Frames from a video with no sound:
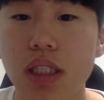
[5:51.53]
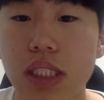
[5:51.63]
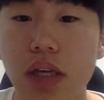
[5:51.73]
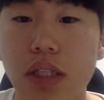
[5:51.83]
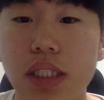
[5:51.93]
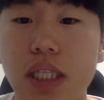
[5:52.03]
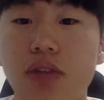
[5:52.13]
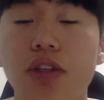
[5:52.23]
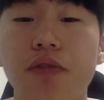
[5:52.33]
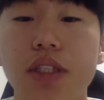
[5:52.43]
Scientists at
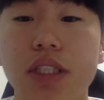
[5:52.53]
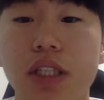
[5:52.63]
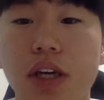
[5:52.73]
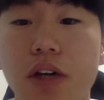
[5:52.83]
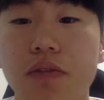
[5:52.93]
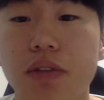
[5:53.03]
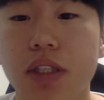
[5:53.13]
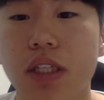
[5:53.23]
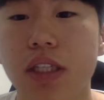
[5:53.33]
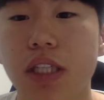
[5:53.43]
University of
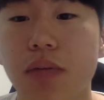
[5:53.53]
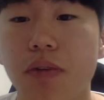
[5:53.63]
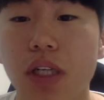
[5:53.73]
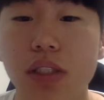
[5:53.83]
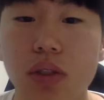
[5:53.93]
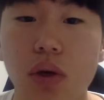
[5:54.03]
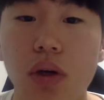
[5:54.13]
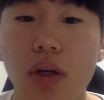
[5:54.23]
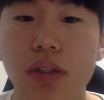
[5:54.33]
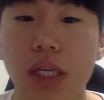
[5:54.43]

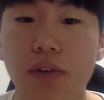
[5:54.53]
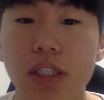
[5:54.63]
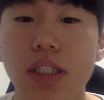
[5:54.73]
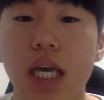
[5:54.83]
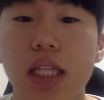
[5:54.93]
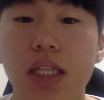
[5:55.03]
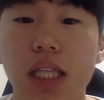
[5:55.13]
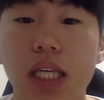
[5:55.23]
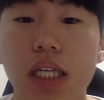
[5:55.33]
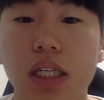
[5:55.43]
Nebraska at
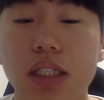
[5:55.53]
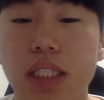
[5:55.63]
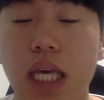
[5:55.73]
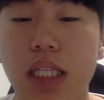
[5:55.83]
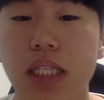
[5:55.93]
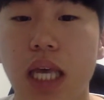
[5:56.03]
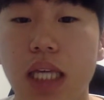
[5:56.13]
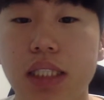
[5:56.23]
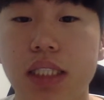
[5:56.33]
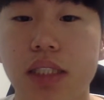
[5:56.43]
Lincoln said tests